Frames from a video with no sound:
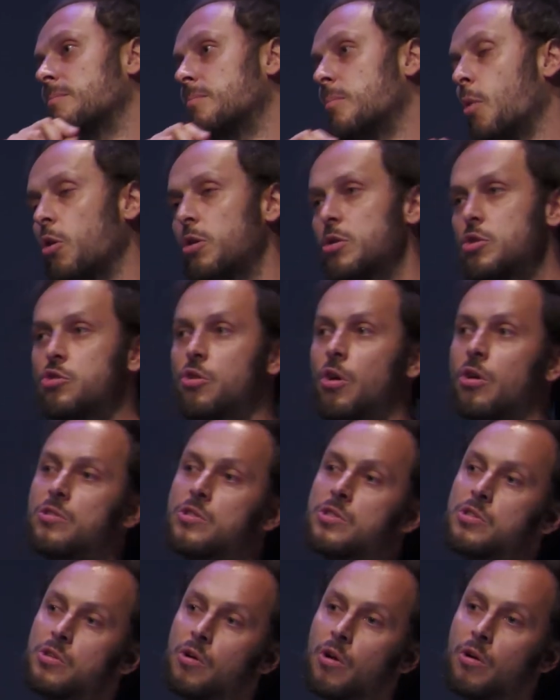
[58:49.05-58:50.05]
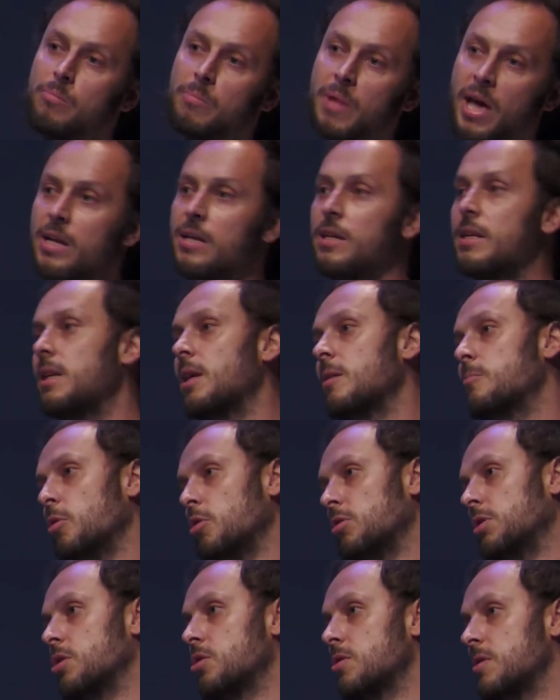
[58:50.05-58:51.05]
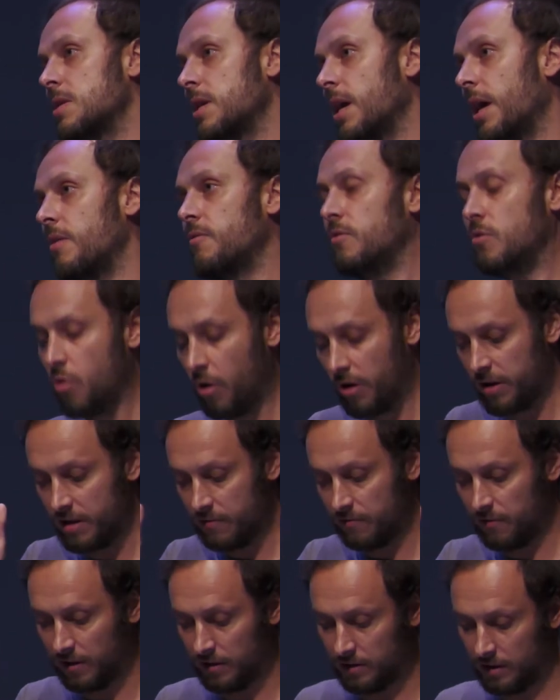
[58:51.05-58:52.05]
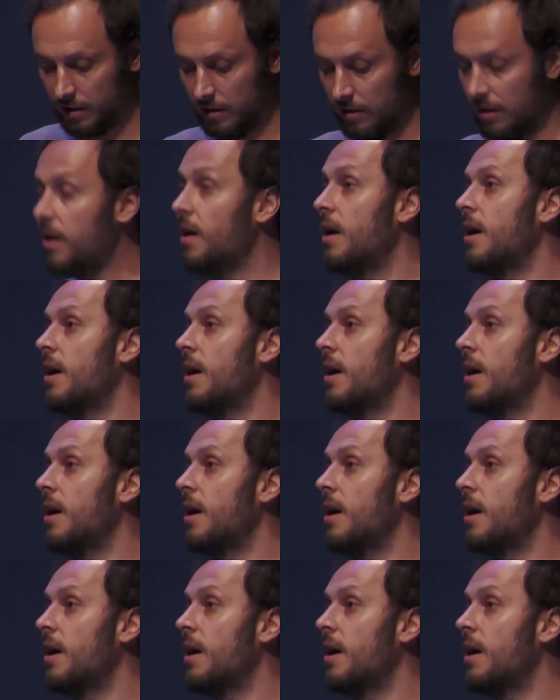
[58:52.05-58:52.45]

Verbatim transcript: Boris Johnson, many leading politicians gave. You are infantile.